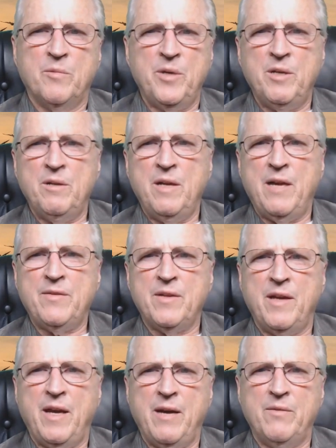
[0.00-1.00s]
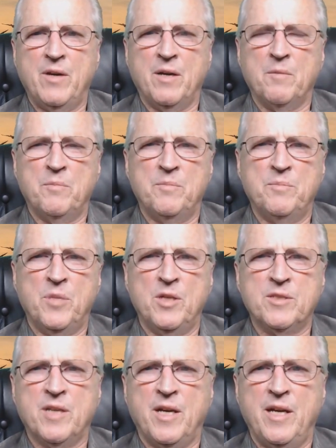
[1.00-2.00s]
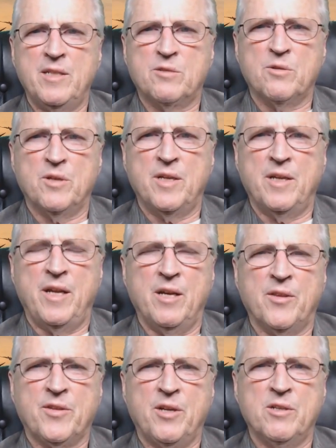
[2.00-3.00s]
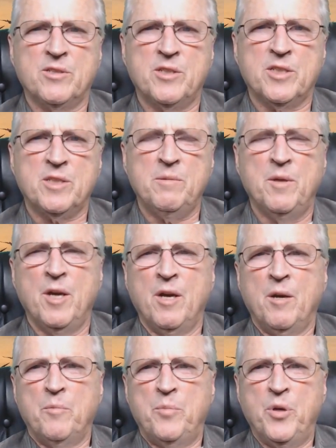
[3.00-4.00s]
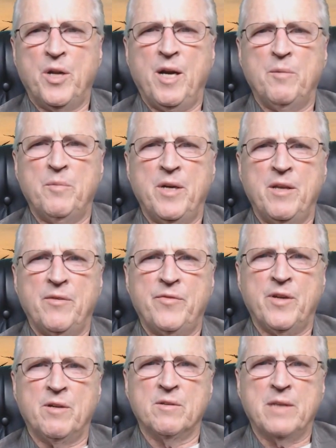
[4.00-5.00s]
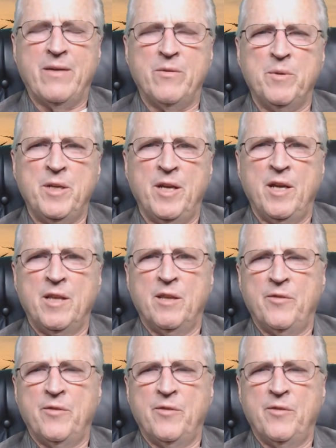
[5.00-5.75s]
We don't have to have a multi-trillion healthcare system put out by the federal government.